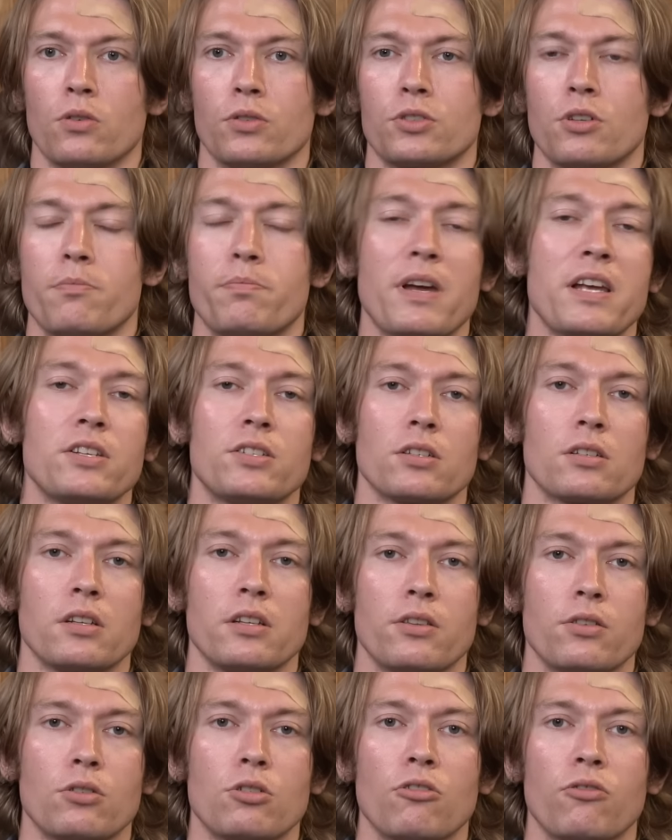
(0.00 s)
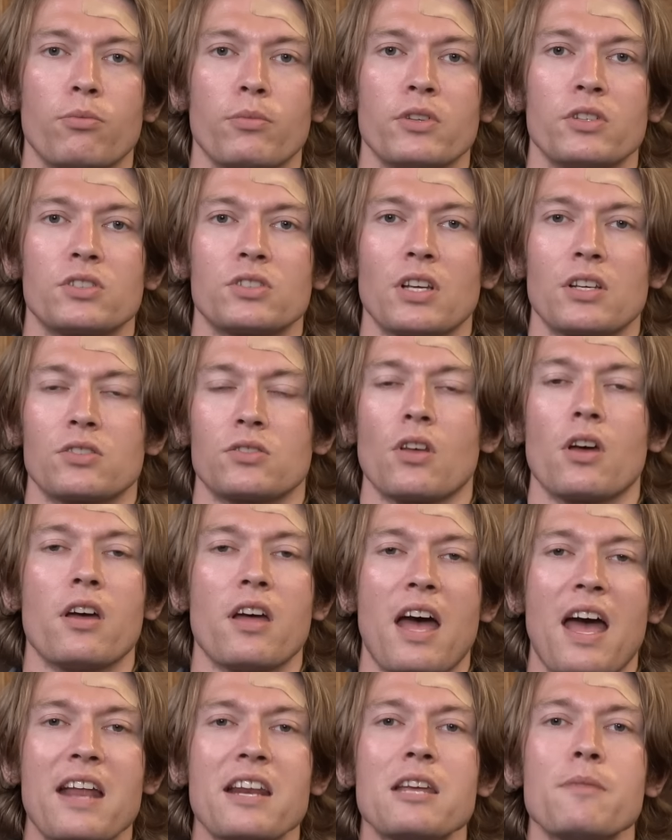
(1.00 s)
So basically the government says that
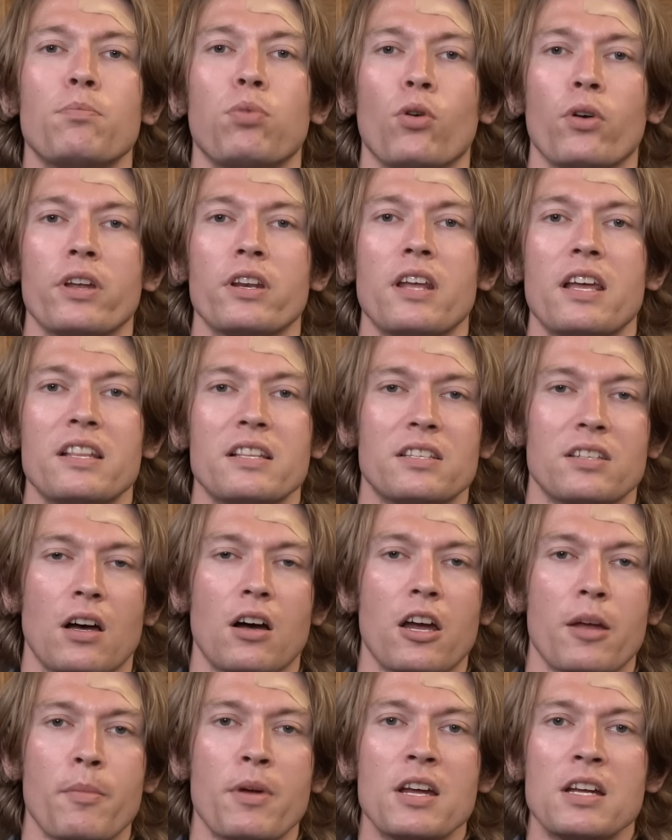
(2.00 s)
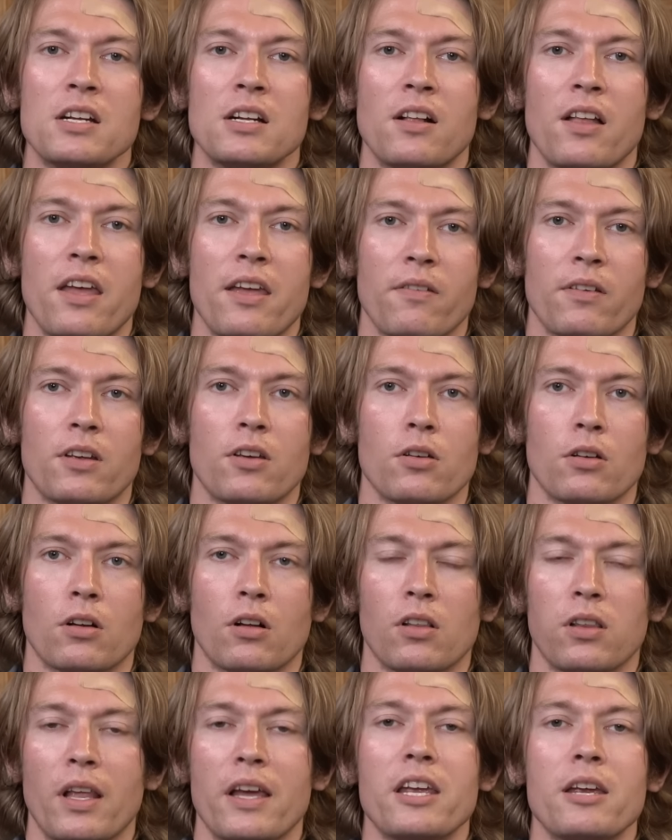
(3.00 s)
at any point in time it can
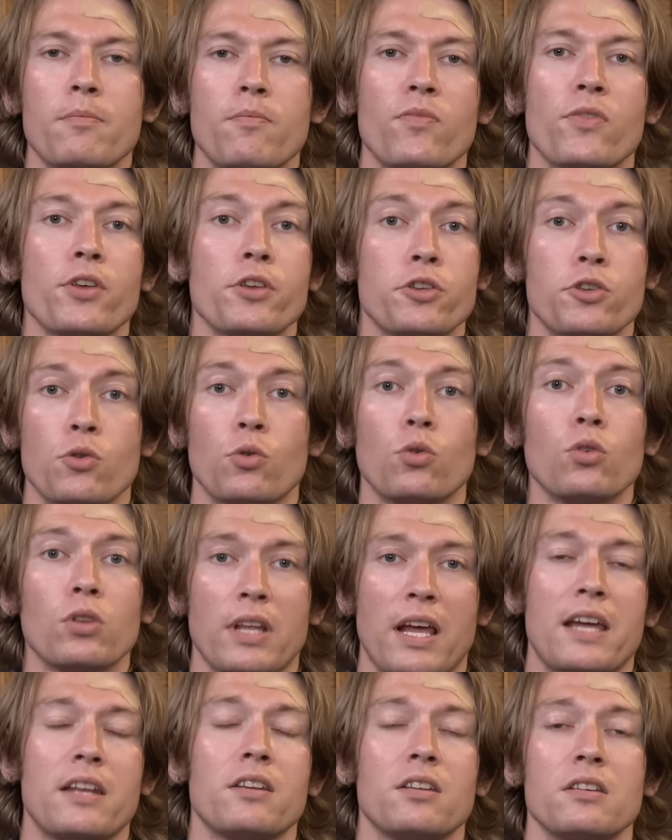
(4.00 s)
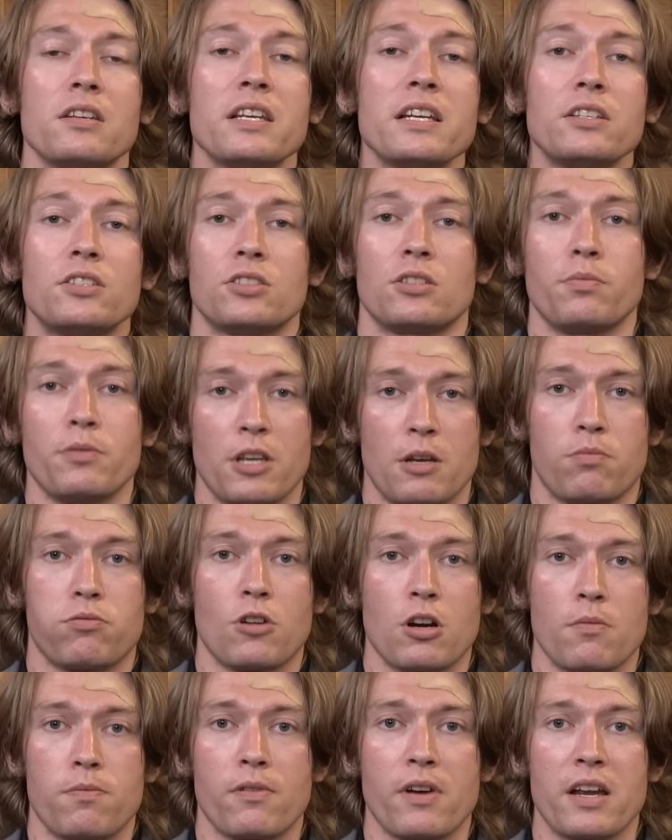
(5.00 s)
claim that your land needs to be
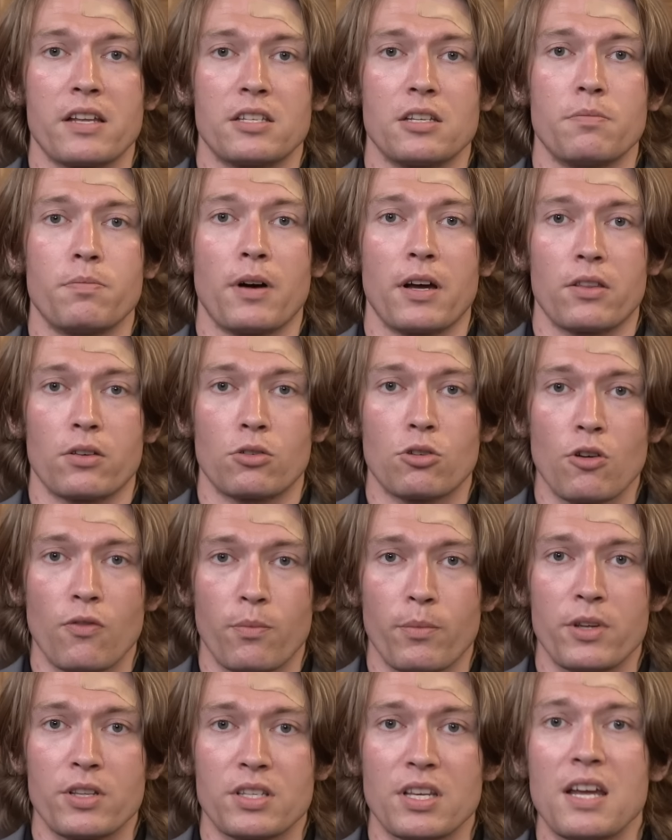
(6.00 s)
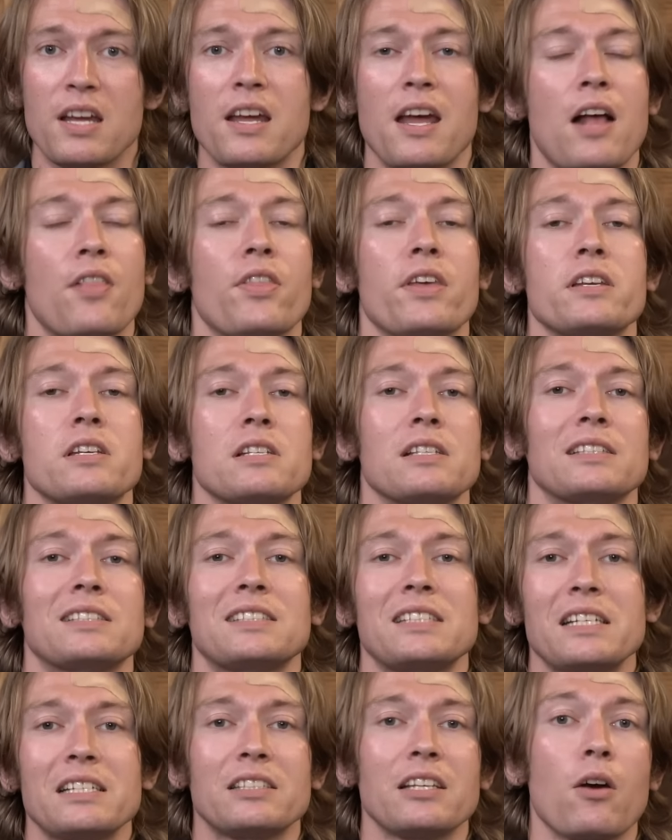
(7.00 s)
appropriated by the government, and they can
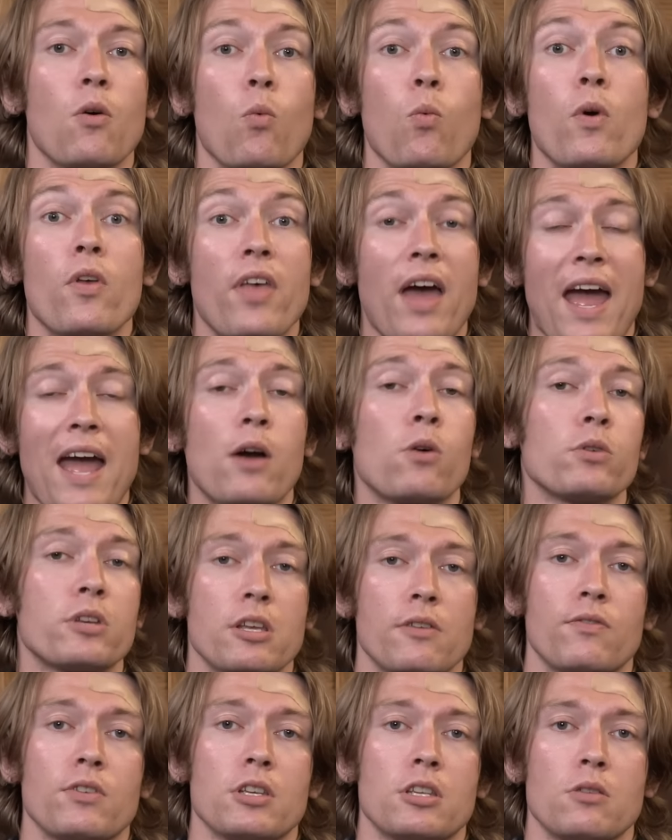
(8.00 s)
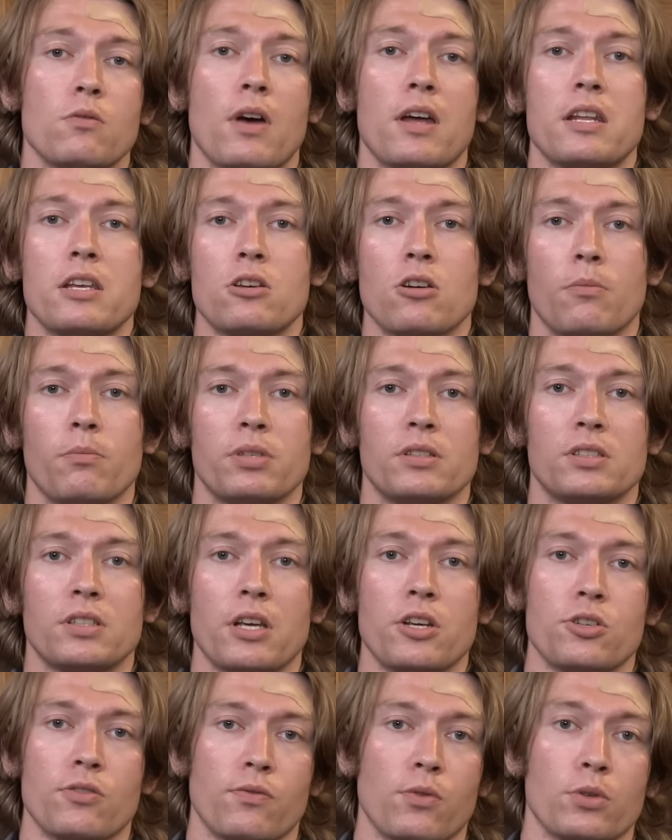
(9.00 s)
seize it without giving you any
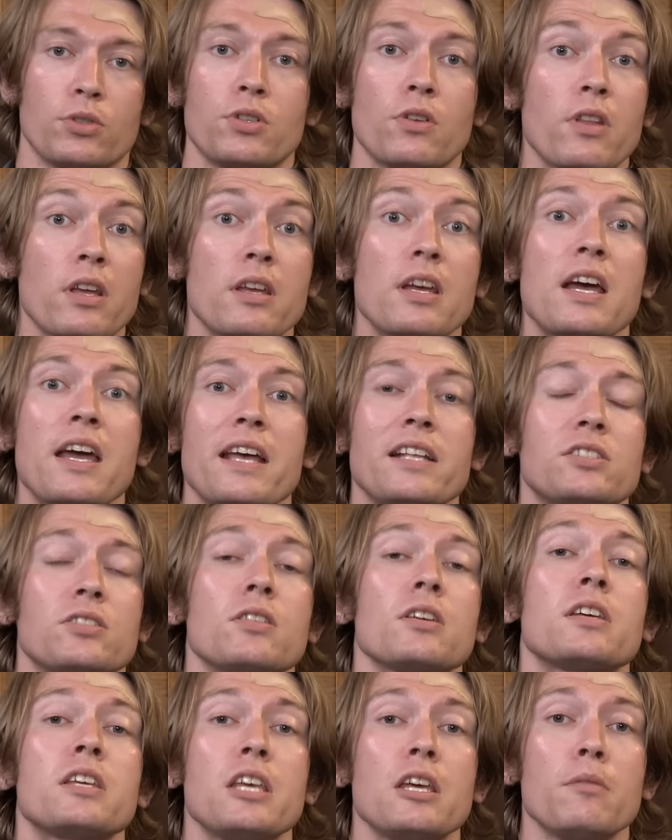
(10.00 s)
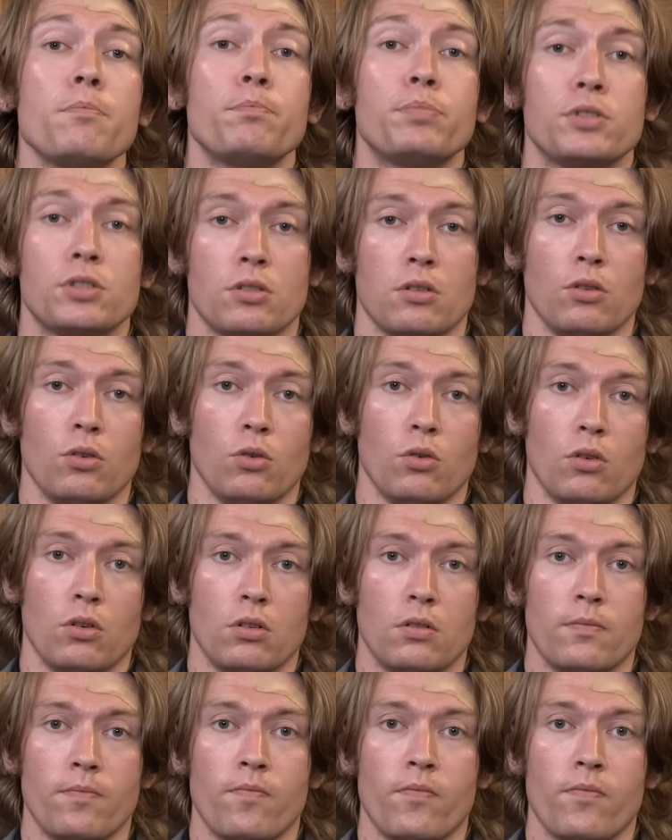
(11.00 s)
compensation for it. So it's the Gibbs law.